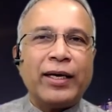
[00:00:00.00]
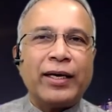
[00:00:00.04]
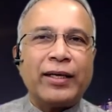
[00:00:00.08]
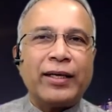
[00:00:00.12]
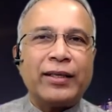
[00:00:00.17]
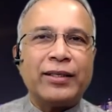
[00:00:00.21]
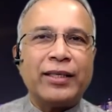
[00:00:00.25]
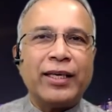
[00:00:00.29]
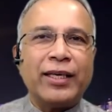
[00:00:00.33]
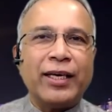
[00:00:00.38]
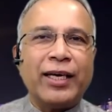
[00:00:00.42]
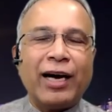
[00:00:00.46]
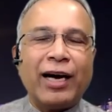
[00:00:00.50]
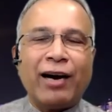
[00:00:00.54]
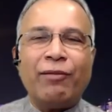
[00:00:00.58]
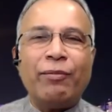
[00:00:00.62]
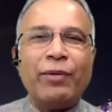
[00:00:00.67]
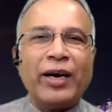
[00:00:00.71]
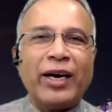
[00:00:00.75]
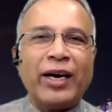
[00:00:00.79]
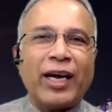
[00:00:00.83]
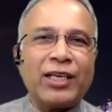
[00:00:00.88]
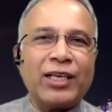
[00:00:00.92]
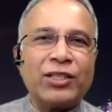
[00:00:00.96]
the
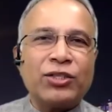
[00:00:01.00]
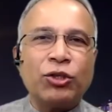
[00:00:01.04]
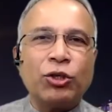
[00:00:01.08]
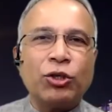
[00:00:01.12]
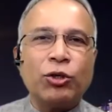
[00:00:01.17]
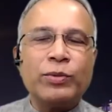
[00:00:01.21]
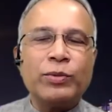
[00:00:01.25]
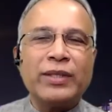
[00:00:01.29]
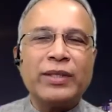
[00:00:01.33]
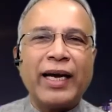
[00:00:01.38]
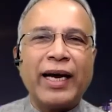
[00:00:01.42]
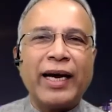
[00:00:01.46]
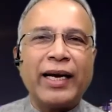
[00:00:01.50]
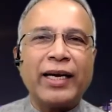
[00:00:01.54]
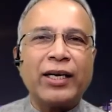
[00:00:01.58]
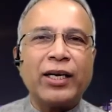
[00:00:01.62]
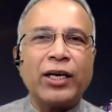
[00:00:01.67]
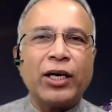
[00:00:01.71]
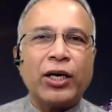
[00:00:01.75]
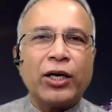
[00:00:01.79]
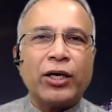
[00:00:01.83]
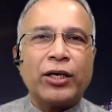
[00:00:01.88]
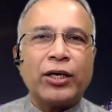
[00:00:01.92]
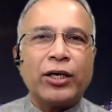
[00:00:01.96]
government assumes that
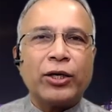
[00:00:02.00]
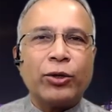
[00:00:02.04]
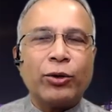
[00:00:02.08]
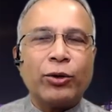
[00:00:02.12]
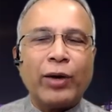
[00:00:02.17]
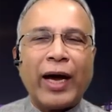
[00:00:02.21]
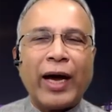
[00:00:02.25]
you